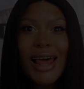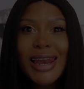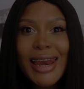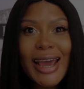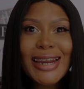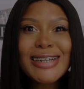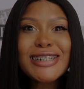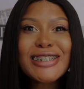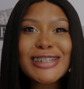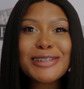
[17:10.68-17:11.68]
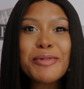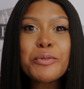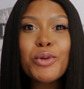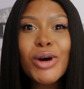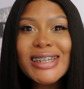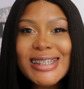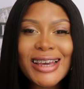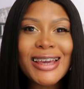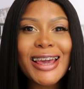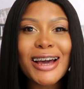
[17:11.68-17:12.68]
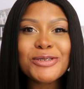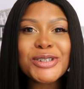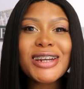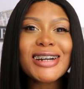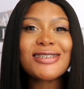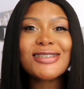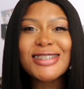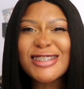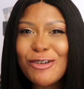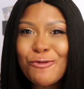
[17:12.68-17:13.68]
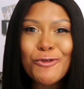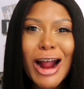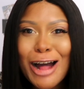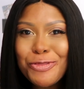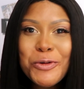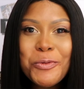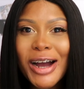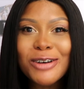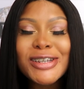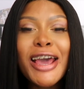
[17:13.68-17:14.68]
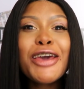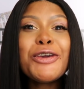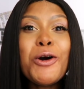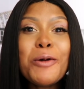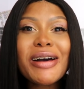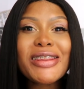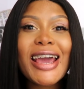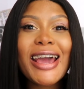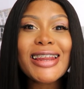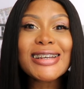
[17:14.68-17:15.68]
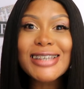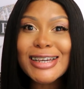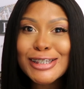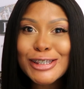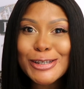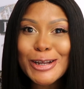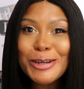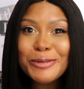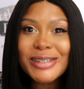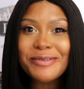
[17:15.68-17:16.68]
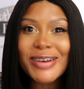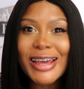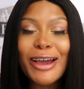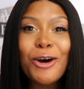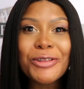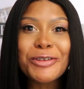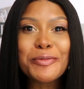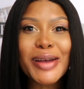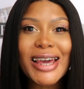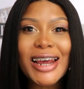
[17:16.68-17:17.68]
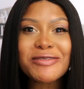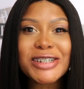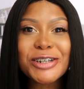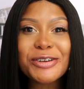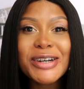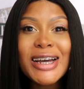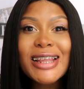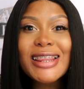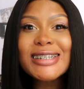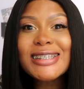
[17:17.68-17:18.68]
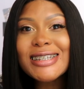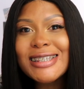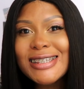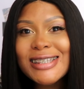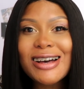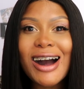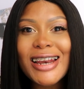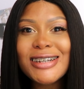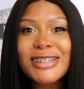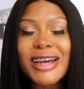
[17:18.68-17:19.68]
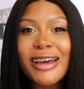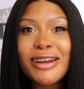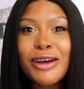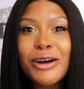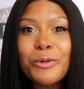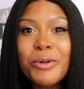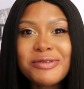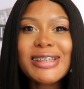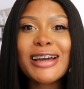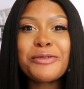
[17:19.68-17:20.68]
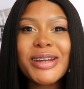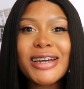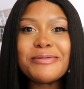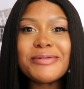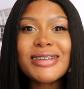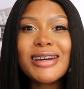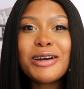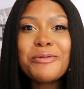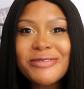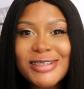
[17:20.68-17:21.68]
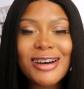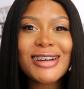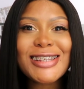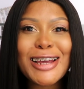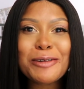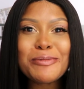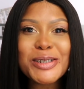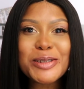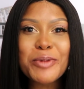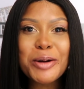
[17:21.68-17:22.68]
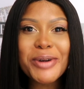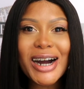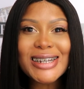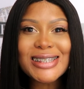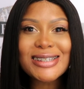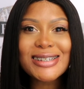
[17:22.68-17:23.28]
Ladies and gentlemen, boys and girls, United Dancers around the world, you're about to hear this exclusively on the Rebecca Davi Show. This is Skyler Jett with Zac Williams with Dance Like I'm Losing My Mind.